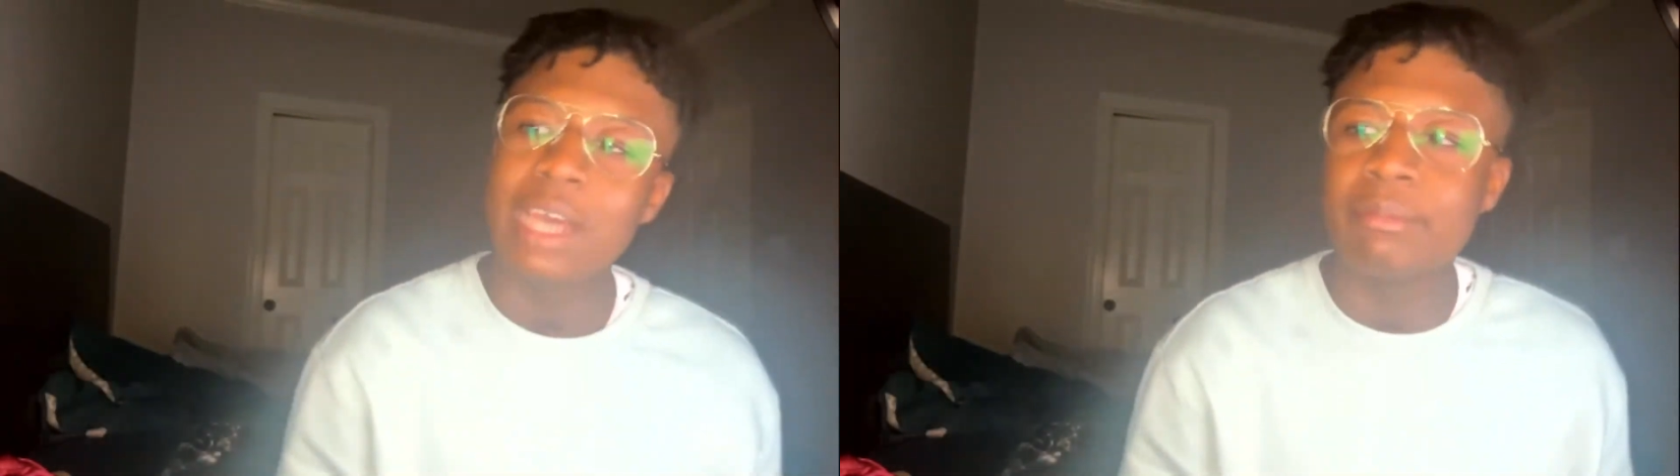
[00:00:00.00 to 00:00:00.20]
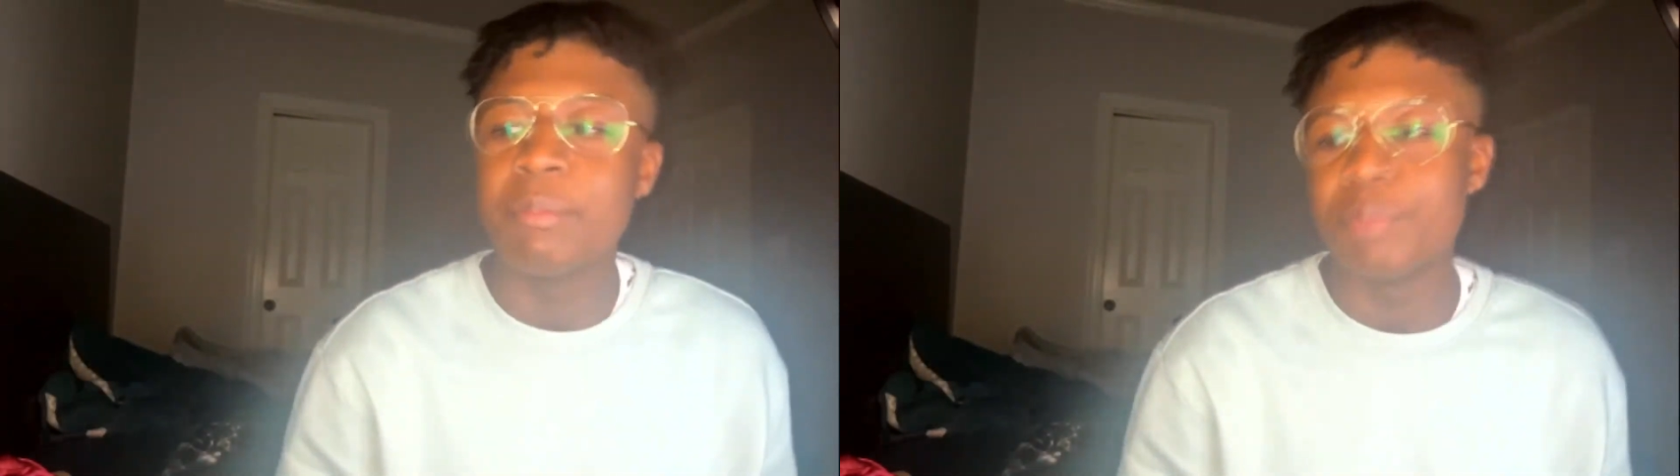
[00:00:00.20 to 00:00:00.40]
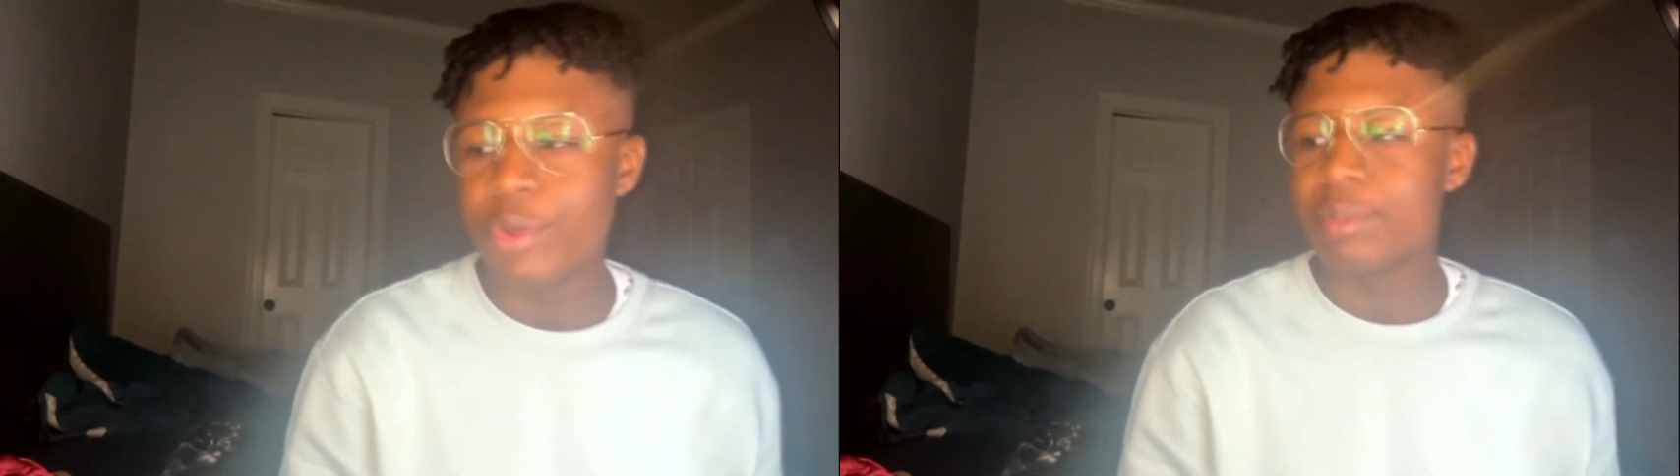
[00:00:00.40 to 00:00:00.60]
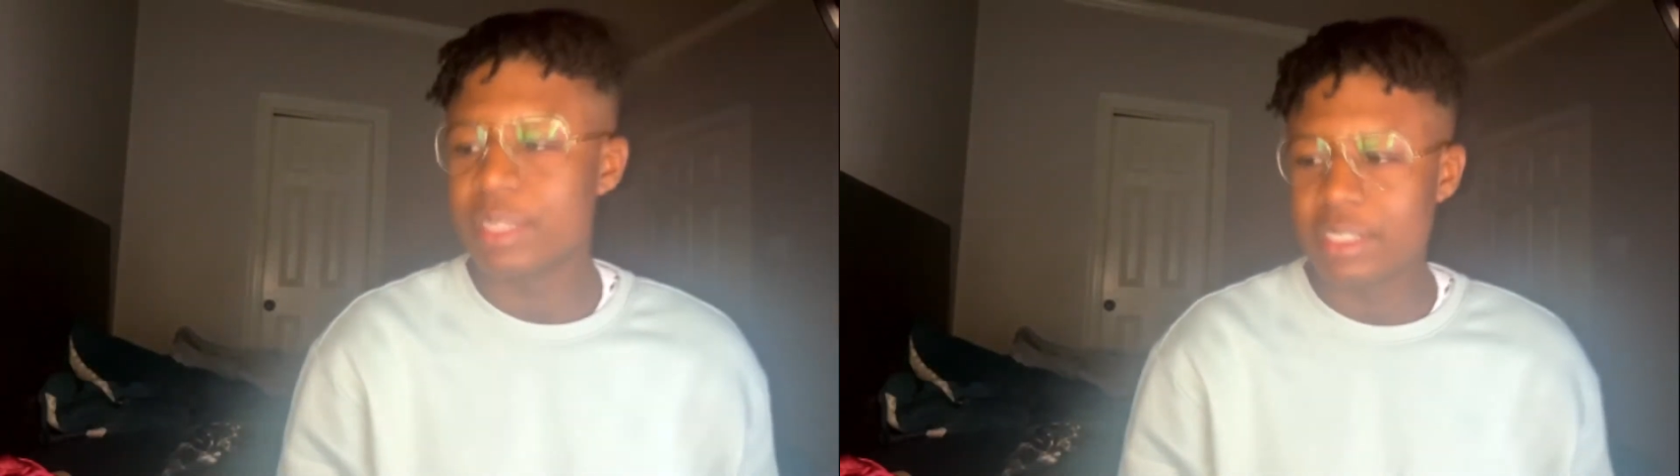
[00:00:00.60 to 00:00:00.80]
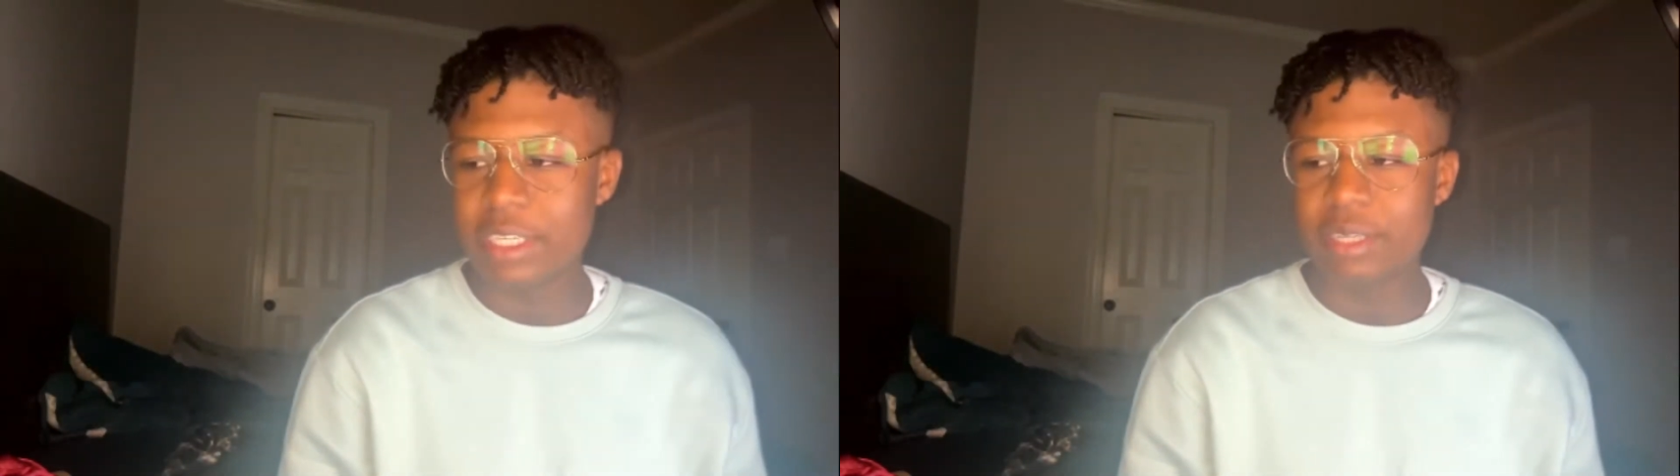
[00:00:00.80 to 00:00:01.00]
time to blow up
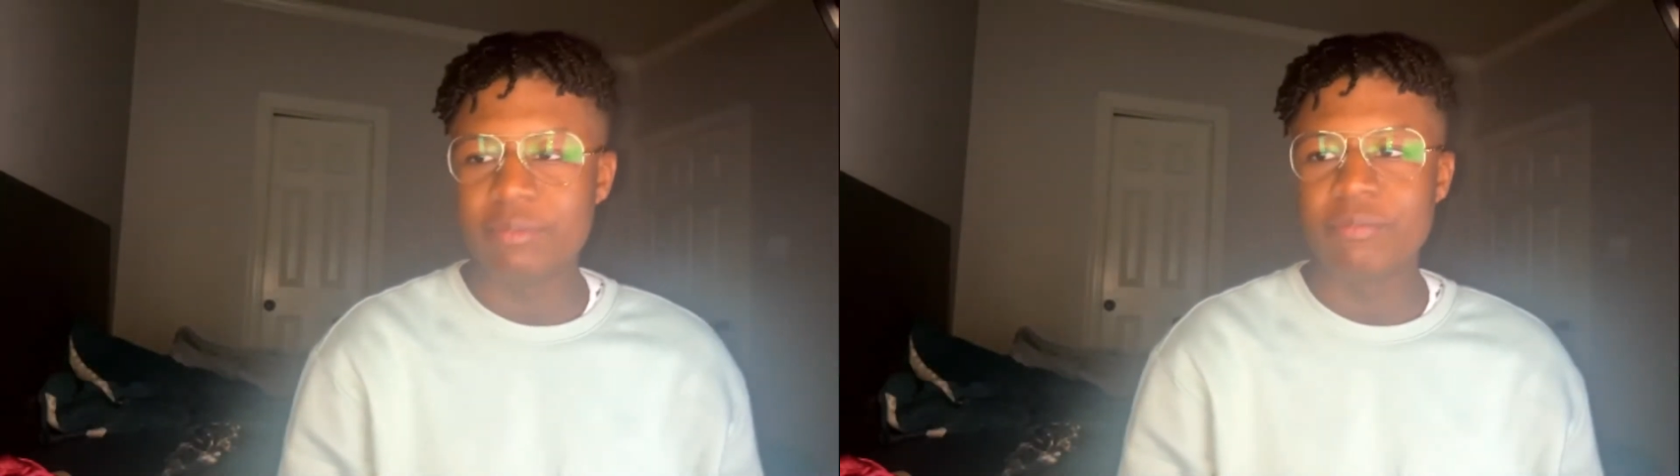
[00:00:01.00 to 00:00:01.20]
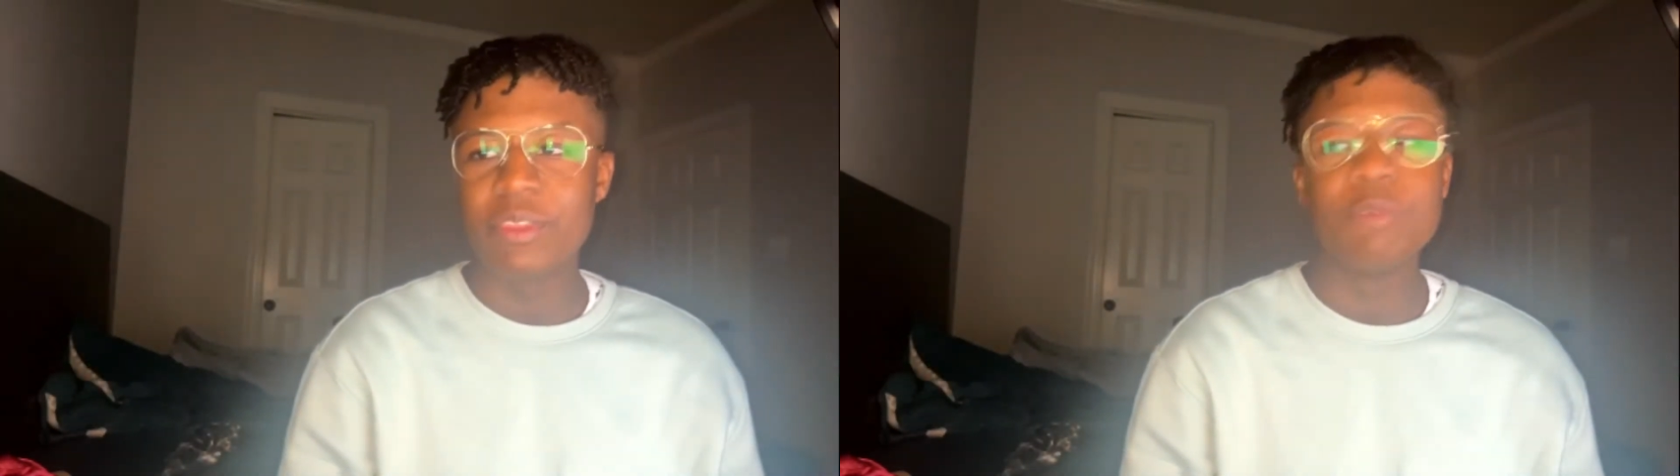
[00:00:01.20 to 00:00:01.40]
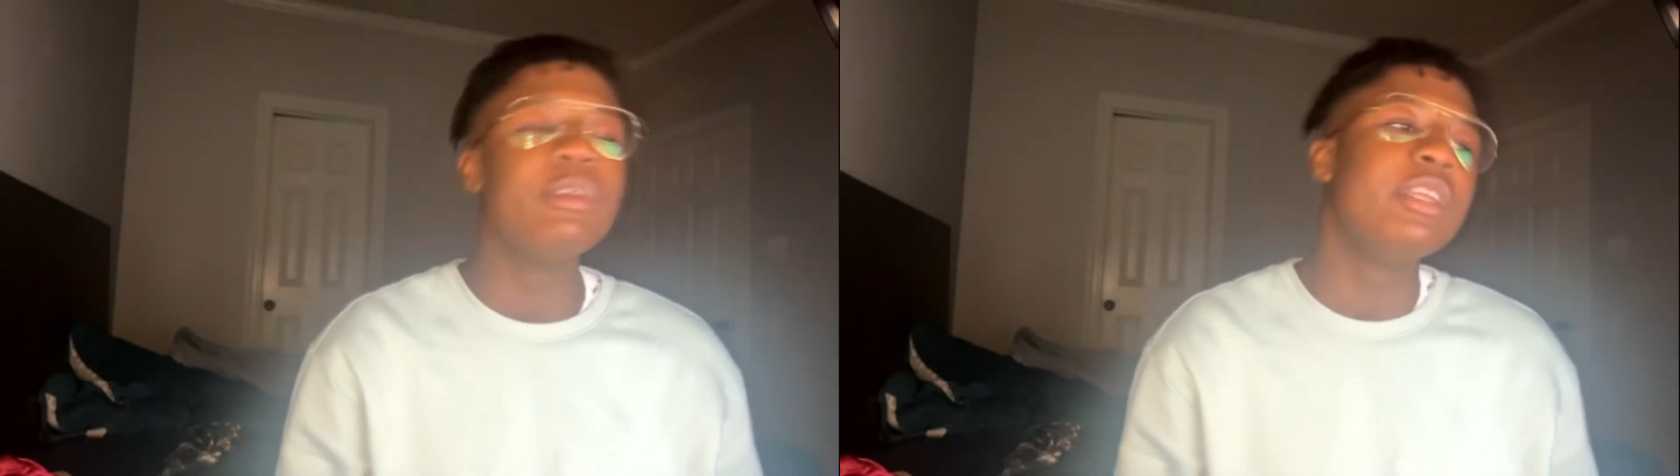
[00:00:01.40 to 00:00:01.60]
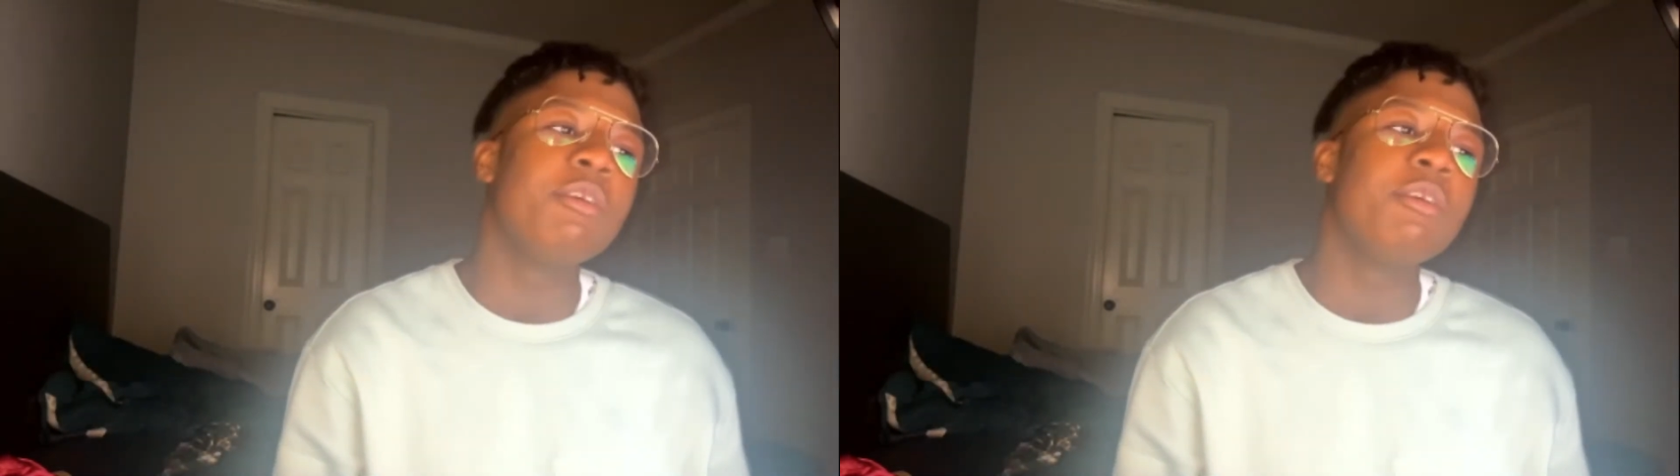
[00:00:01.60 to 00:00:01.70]
the team. We